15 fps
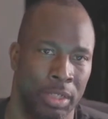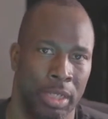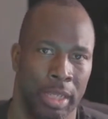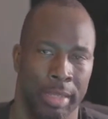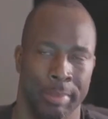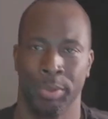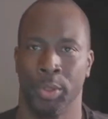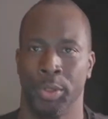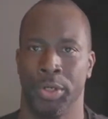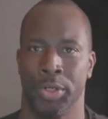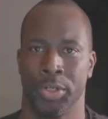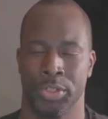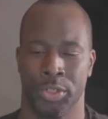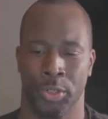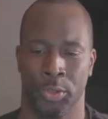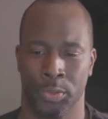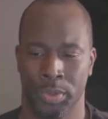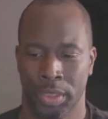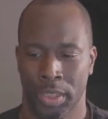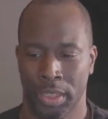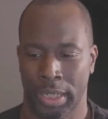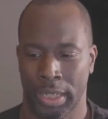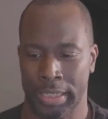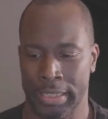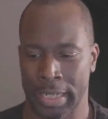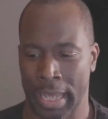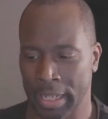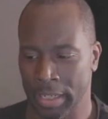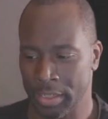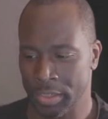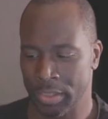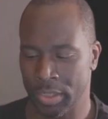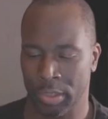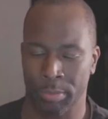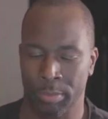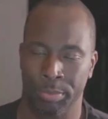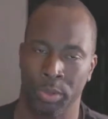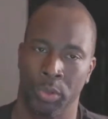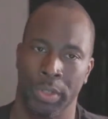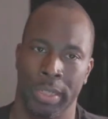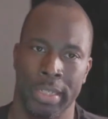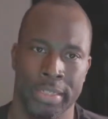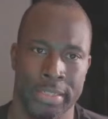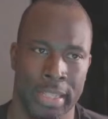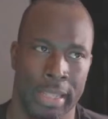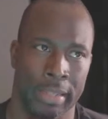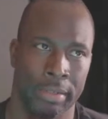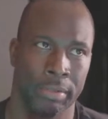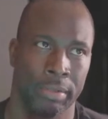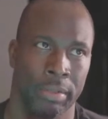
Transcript: employers don't acknowledge their employees that